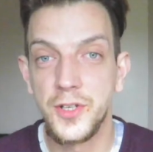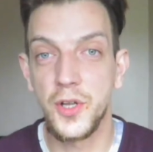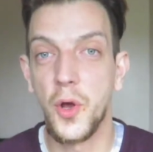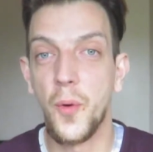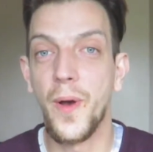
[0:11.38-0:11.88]

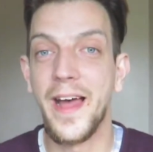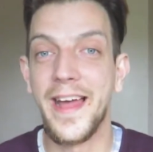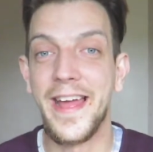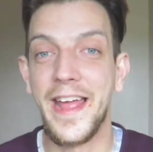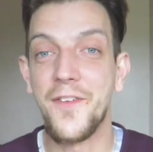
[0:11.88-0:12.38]
So
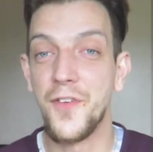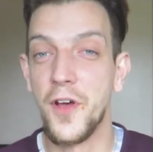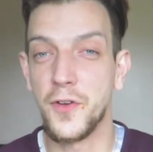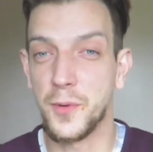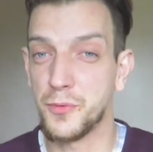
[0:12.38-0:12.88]
if you're
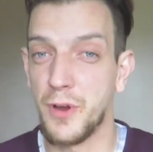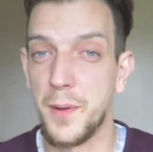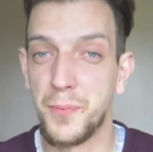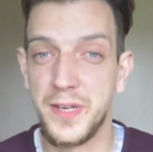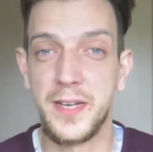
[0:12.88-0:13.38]
not
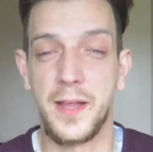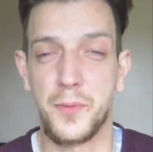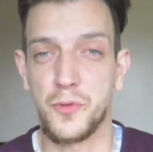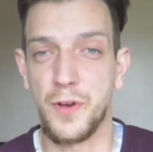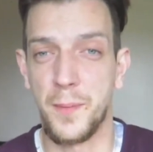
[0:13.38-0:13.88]
subscribed, please hit that
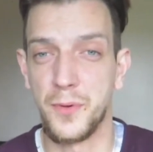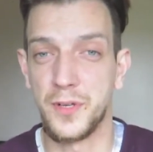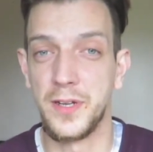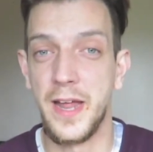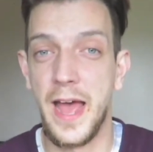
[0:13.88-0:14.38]
subscribe
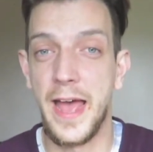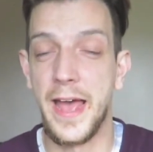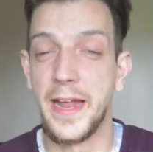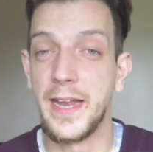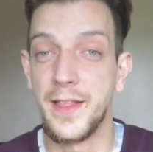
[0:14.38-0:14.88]
button
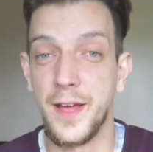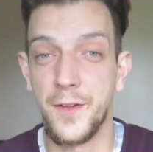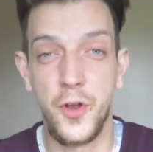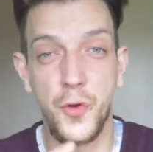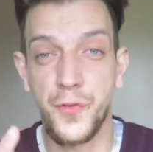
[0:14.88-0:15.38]
and hit
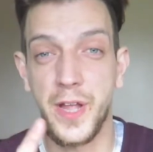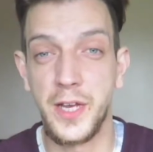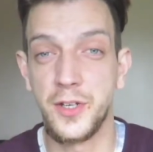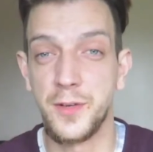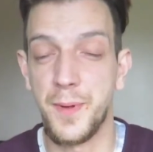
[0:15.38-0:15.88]
that
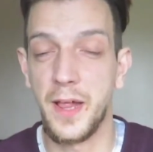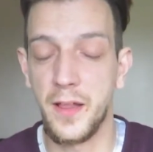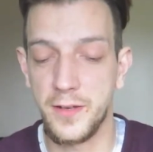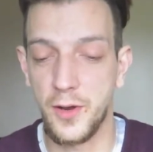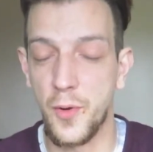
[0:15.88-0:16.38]
notifications
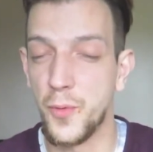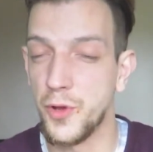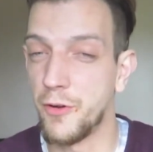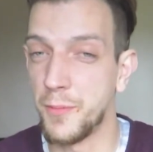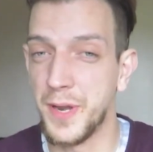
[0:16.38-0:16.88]
bell so
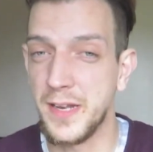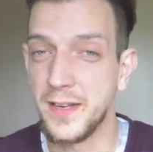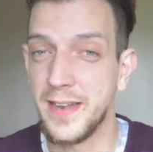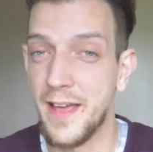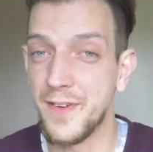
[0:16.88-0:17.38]
you're
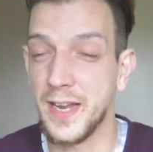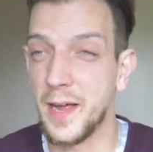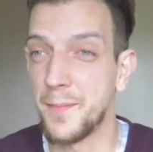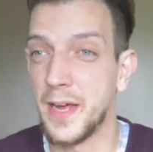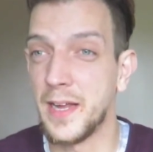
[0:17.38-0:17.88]
updated every
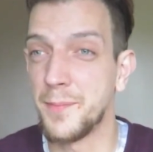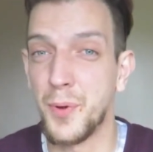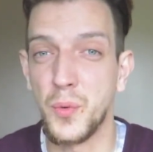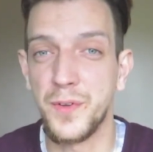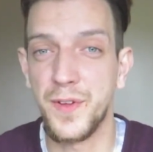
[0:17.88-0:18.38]
time I
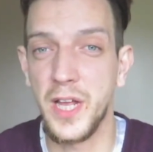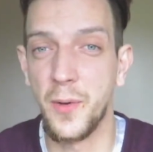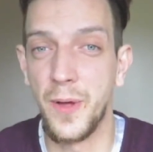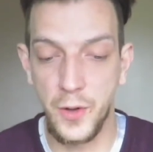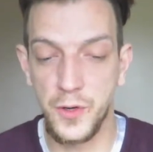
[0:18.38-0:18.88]
post a
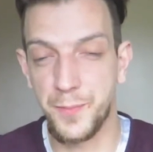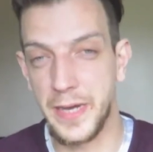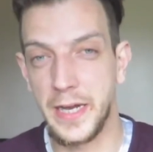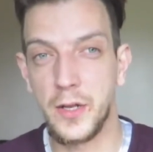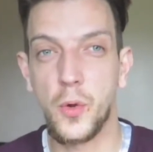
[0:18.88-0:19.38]
video. I know it's
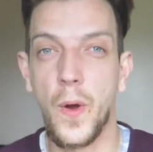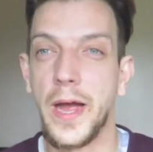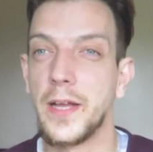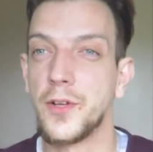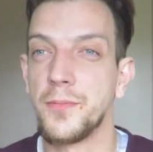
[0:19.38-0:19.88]
been
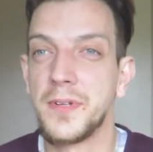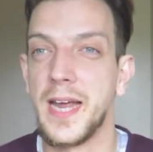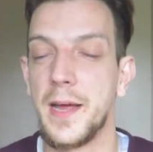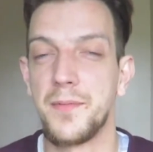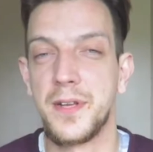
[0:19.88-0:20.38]
quite some
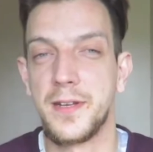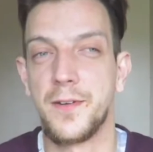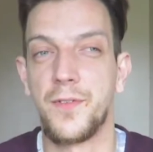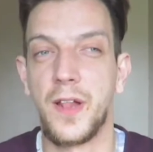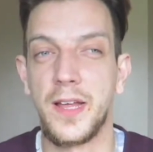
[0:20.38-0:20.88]
time since
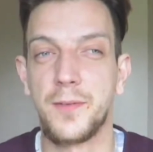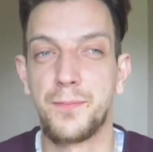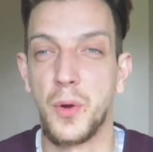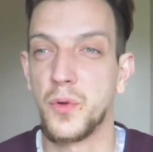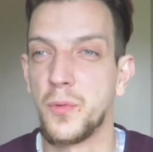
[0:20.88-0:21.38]
I've last
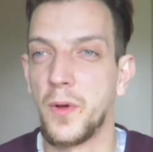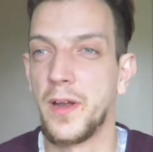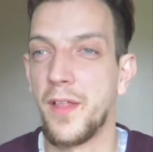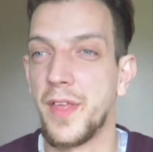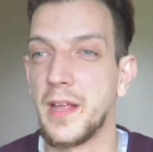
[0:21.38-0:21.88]
posted one.
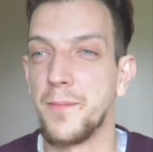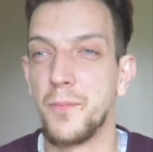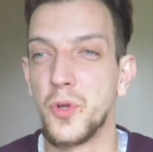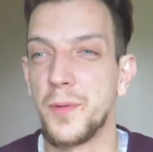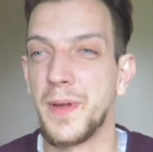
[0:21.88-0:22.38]
I think it
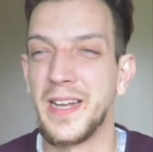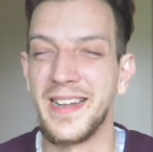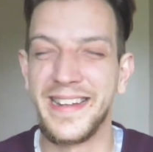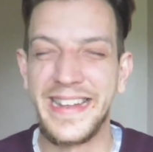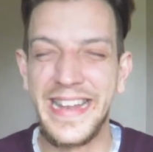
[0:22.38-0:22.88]
must have
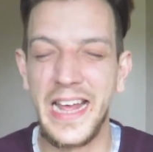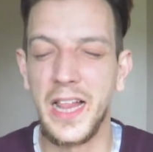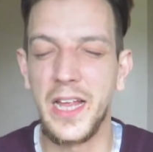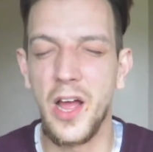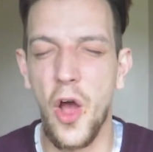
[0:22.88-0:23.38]
been
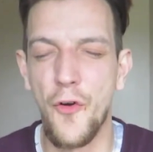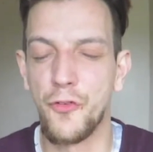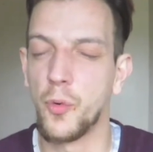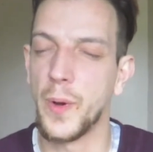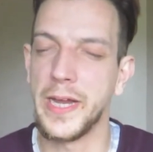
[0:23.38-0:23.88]
nearly
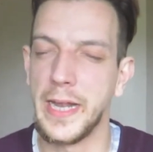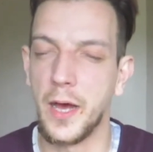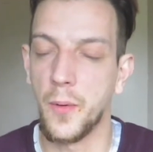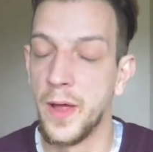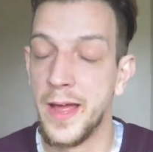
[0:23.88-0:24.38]
over a week
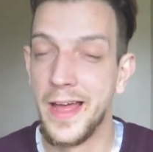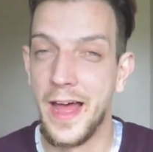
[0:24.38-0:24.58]
now.